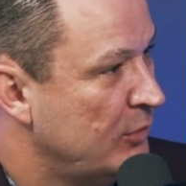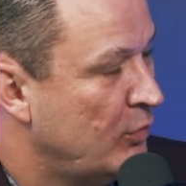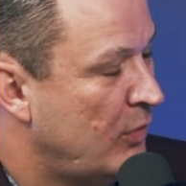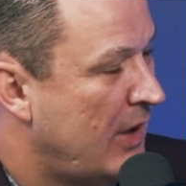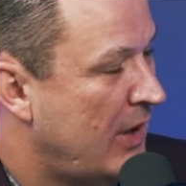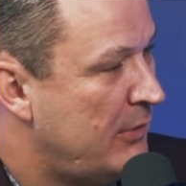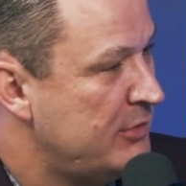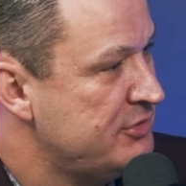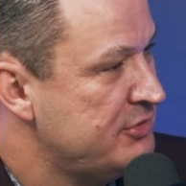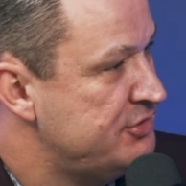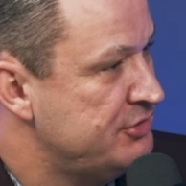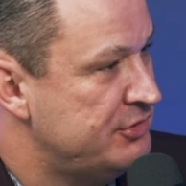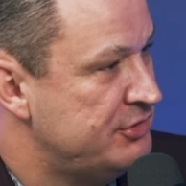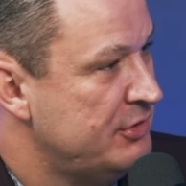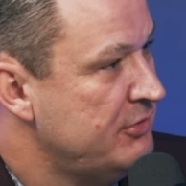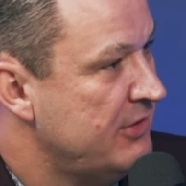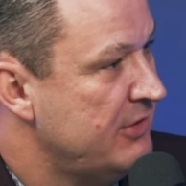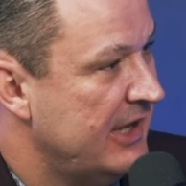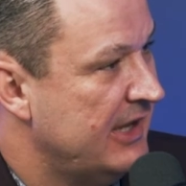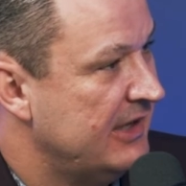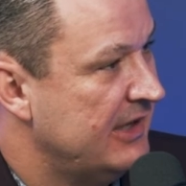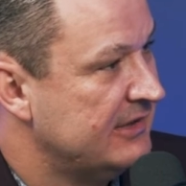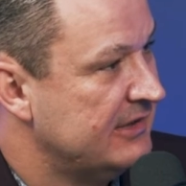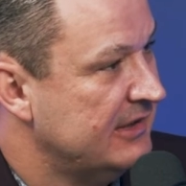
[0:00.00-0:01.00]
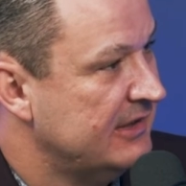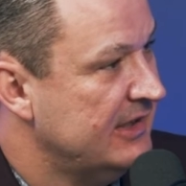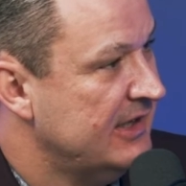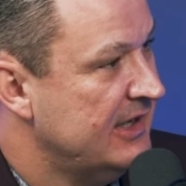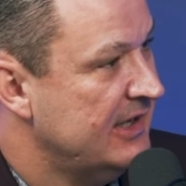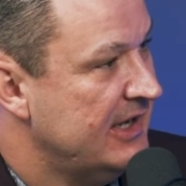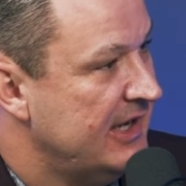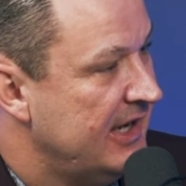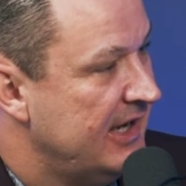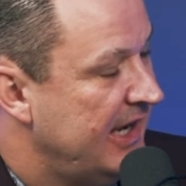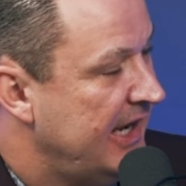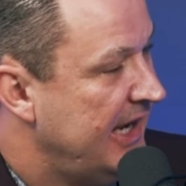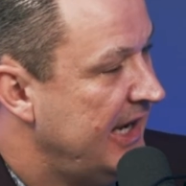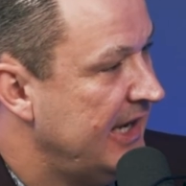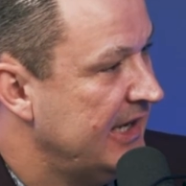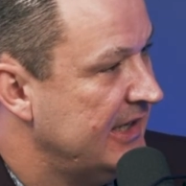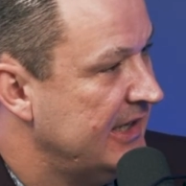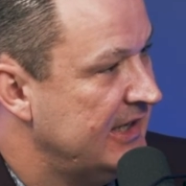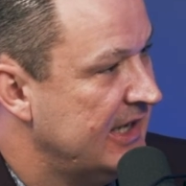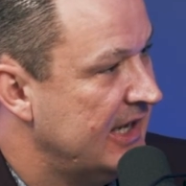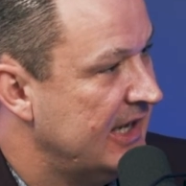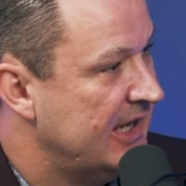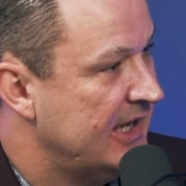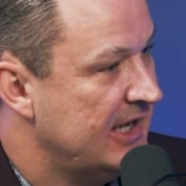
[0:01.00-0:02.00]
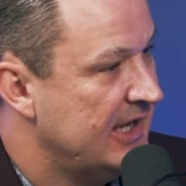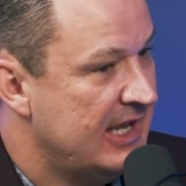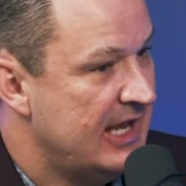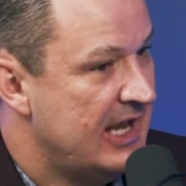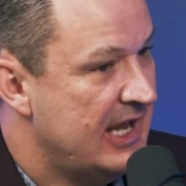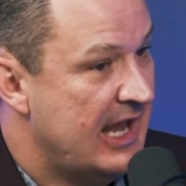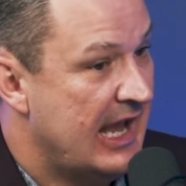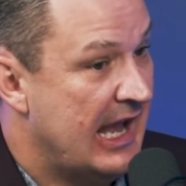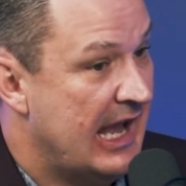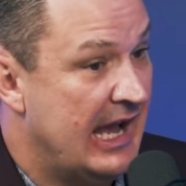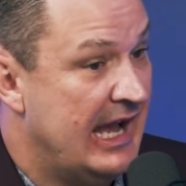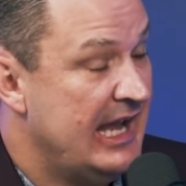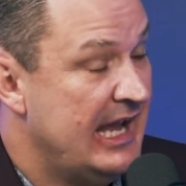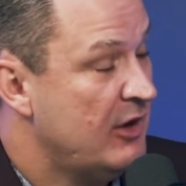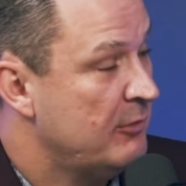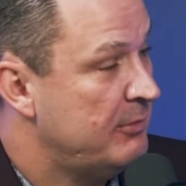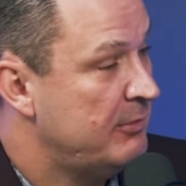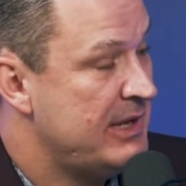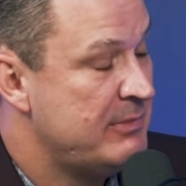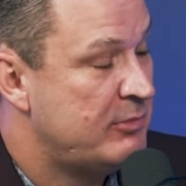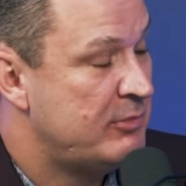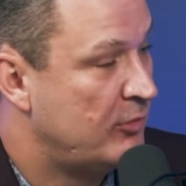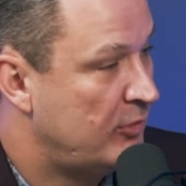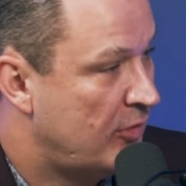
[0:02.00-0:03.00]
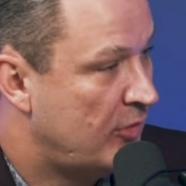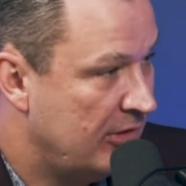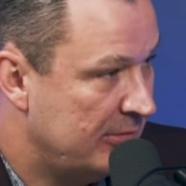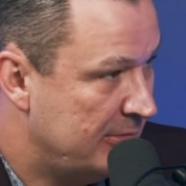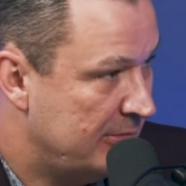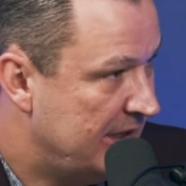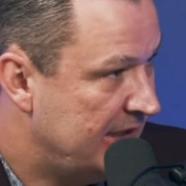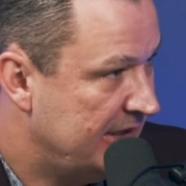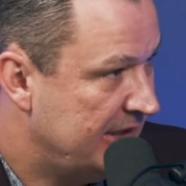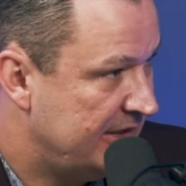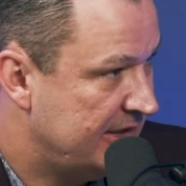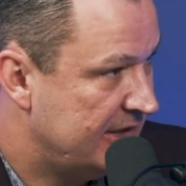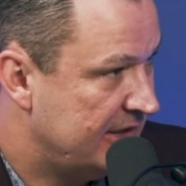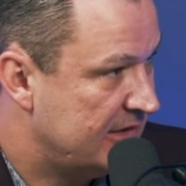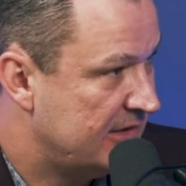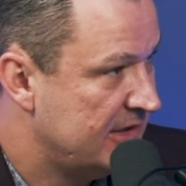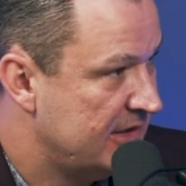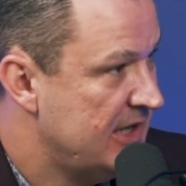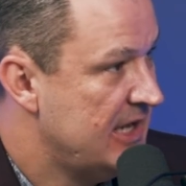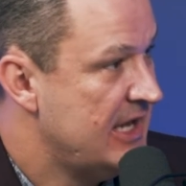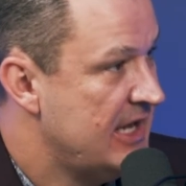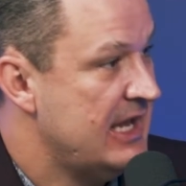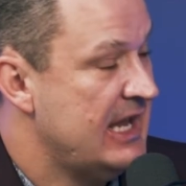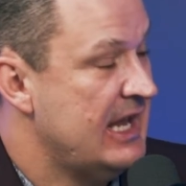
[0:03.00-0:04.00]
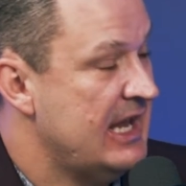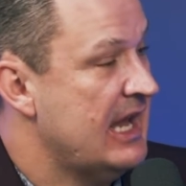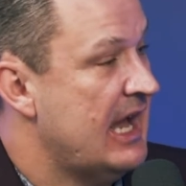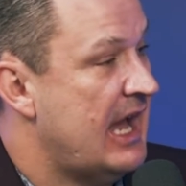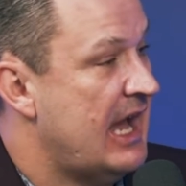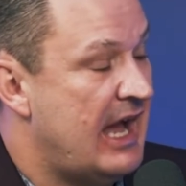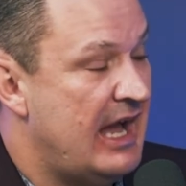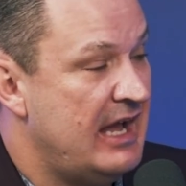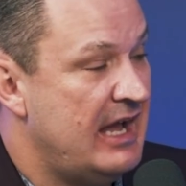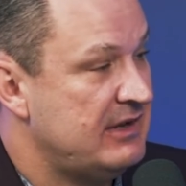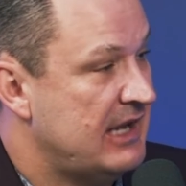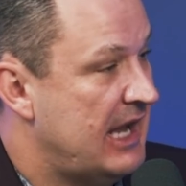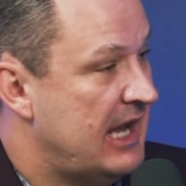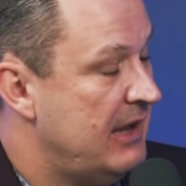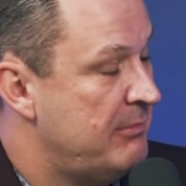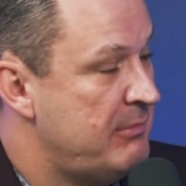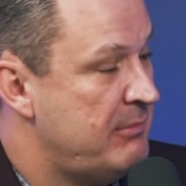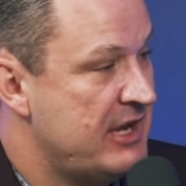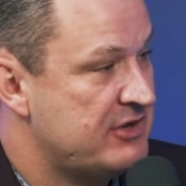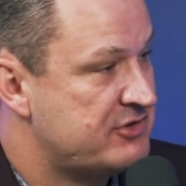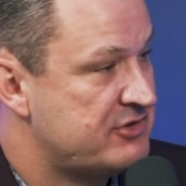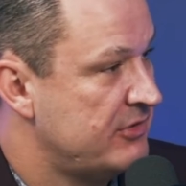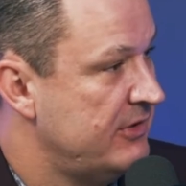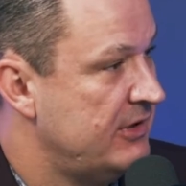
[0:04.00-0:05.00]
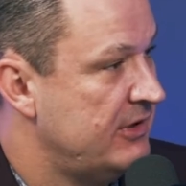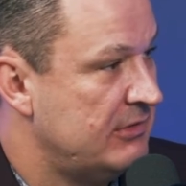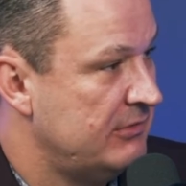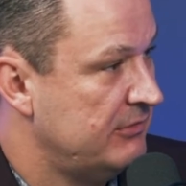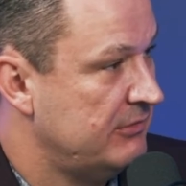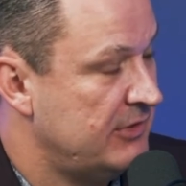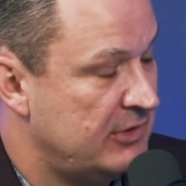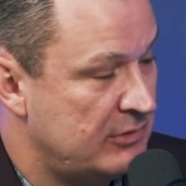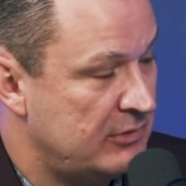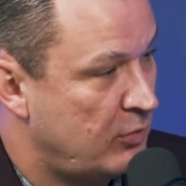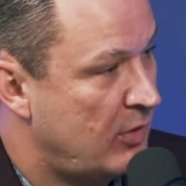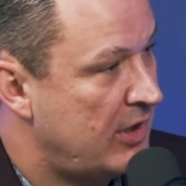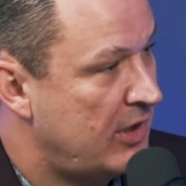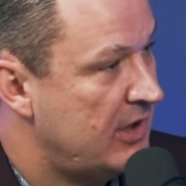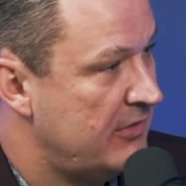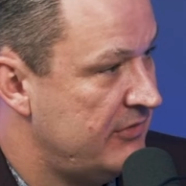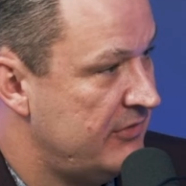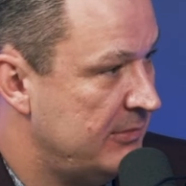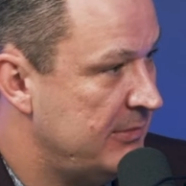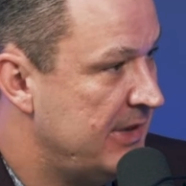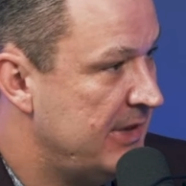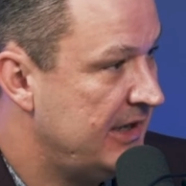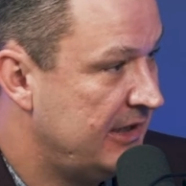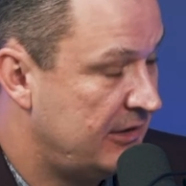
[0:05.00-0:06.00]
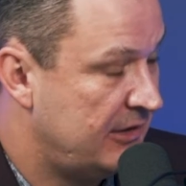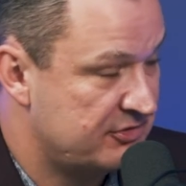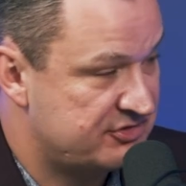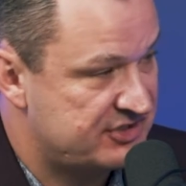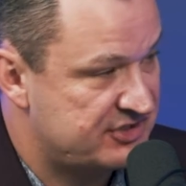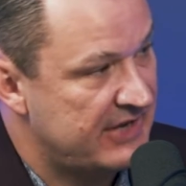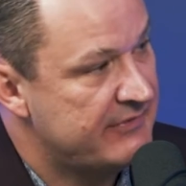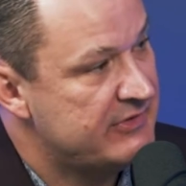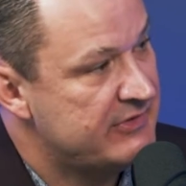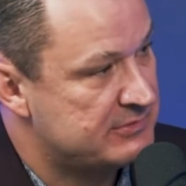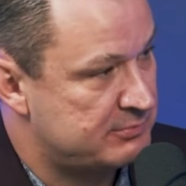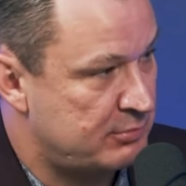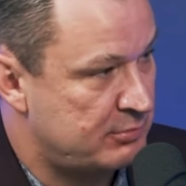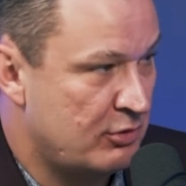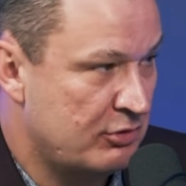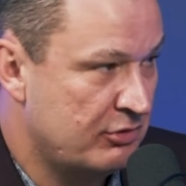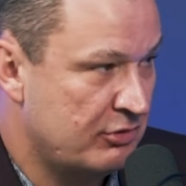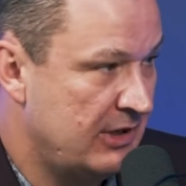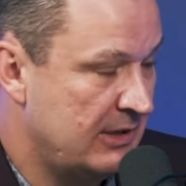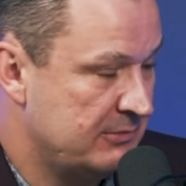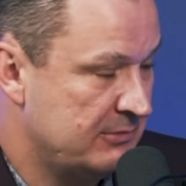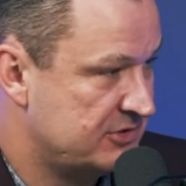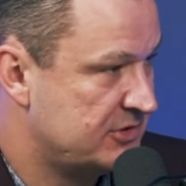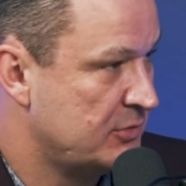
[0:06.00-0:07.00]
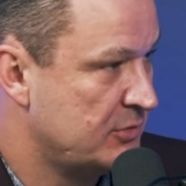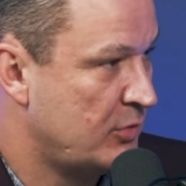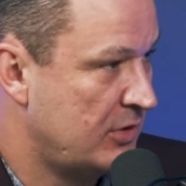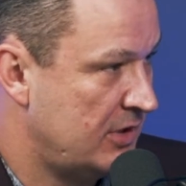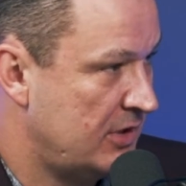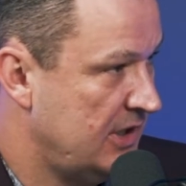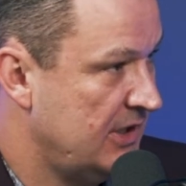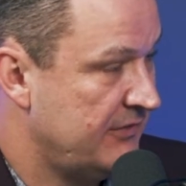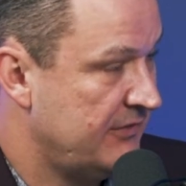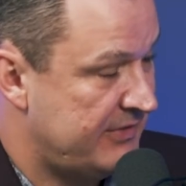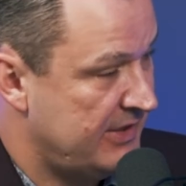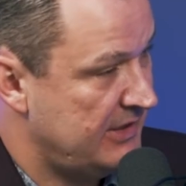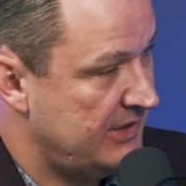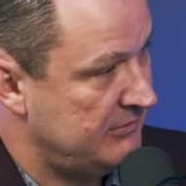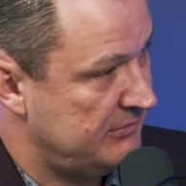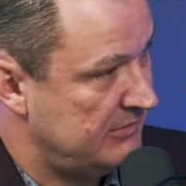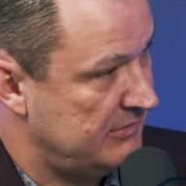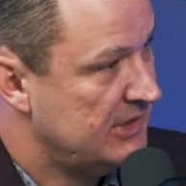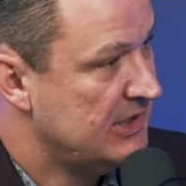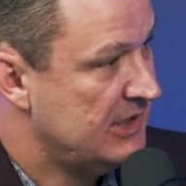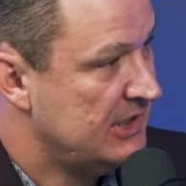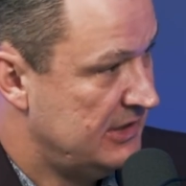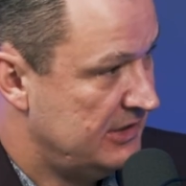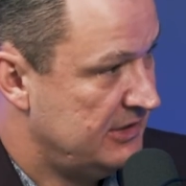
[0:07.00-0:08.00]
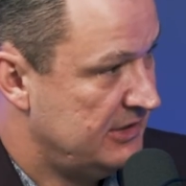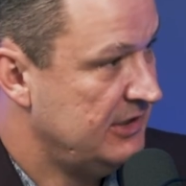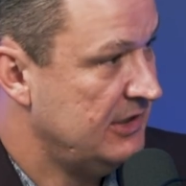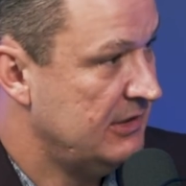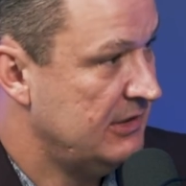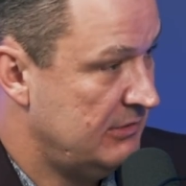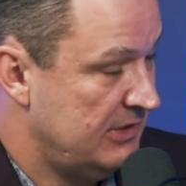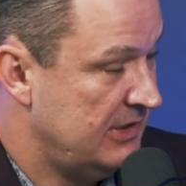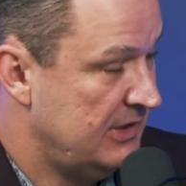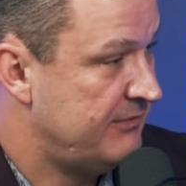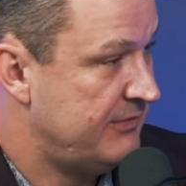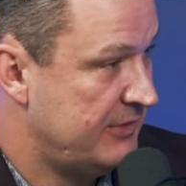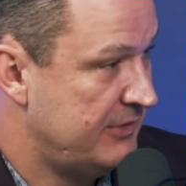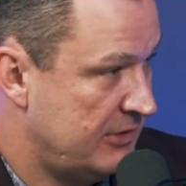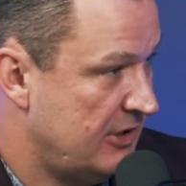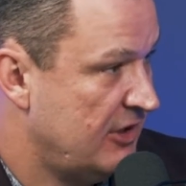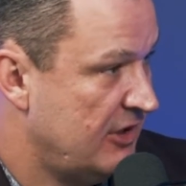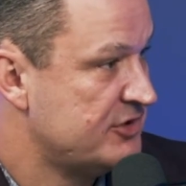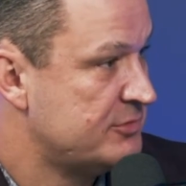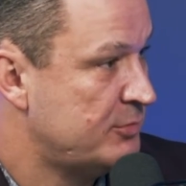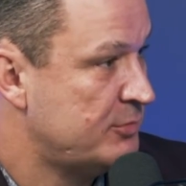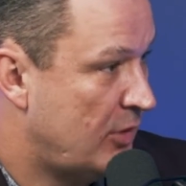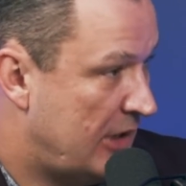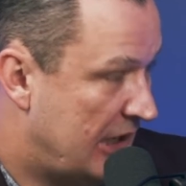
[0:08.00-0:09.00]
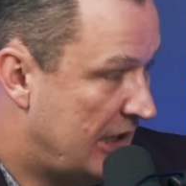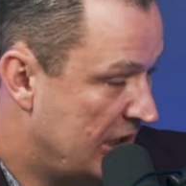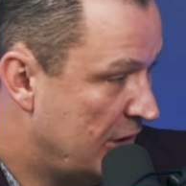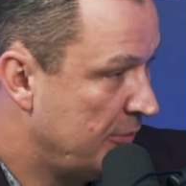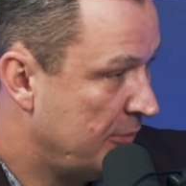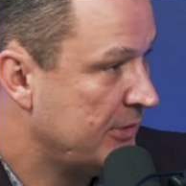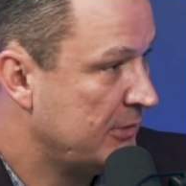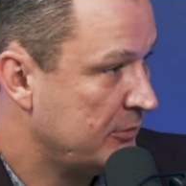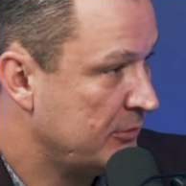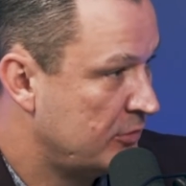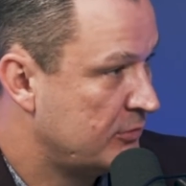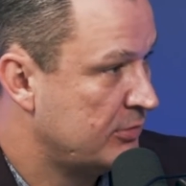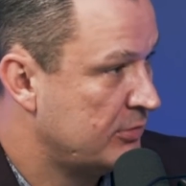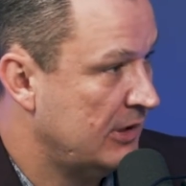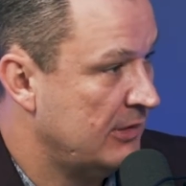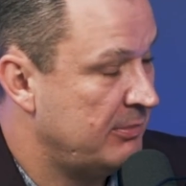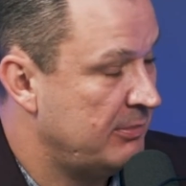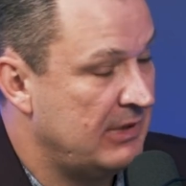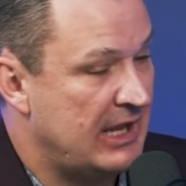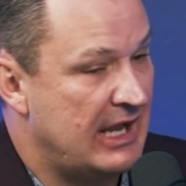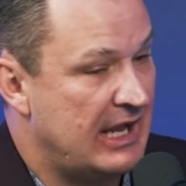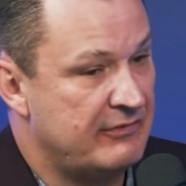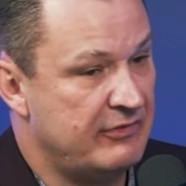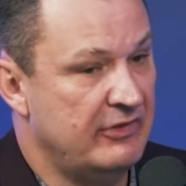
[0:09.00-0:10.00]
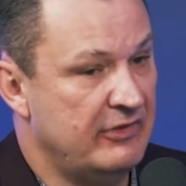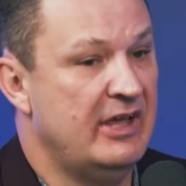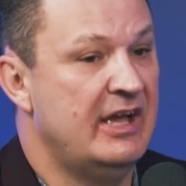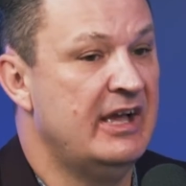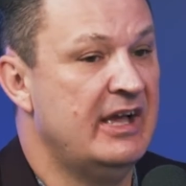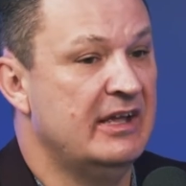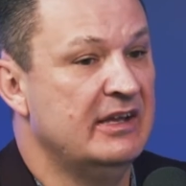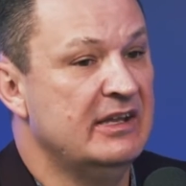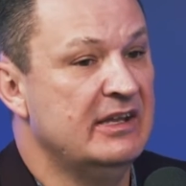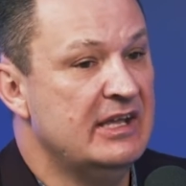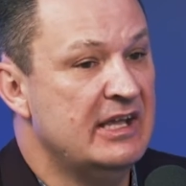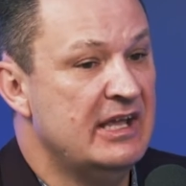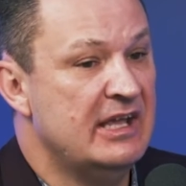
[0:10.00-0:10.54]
Why would you do that?" And I help people enroll in Medicare. I make sure they're aware of the Medicare savings programs to where if they, if they're eligible, I help them apply for that.